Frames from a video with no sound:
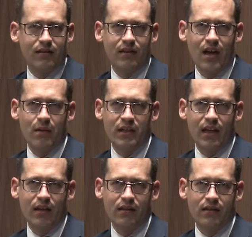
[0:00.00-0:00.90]
the
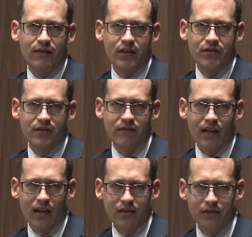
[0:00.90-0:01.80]
commonality of interests and
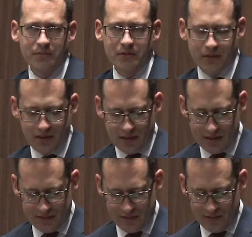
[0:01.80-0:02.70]
values between the
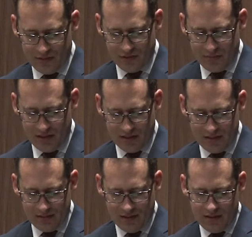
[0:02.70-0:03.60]
United States and
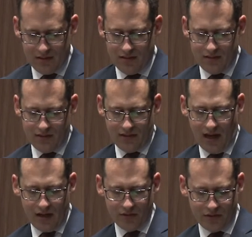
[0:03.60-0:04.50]
Japan, the
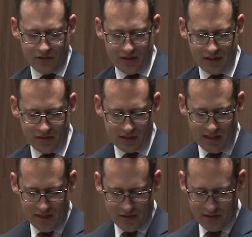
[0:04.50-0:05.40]
sound strategic
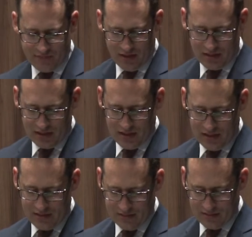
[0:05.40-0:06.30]
logic of our
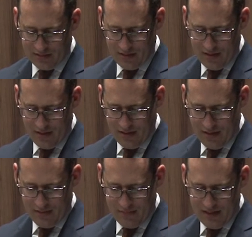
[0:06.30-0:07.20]
alliance,
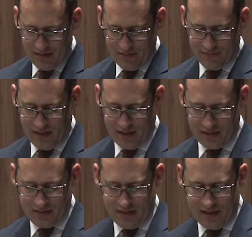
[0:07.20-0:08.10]
um, and the
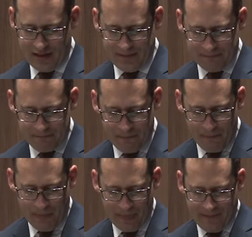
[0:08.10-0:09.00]
fact that
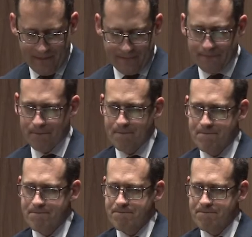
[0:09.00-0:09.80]
um,